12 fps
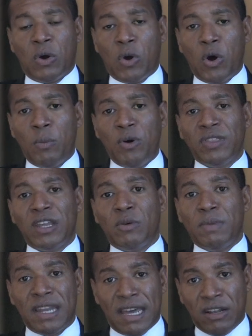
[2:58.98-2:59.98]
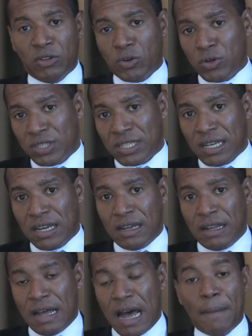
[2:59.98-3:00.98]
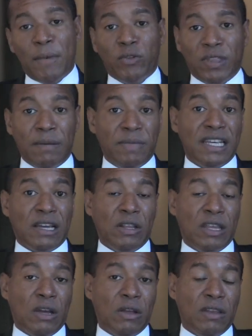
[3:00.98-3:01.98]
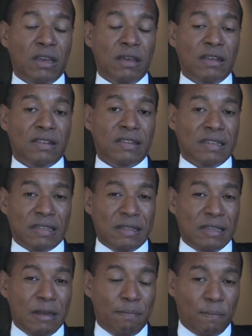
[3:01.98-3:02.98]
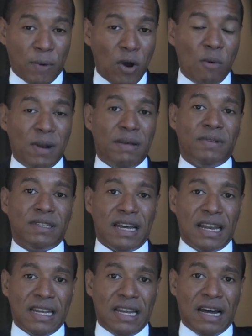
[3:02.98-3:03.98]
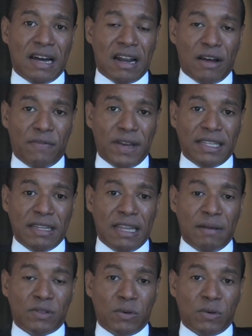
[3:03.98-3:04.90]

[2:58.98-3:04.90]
common denominators among them, the problems that are affecting them,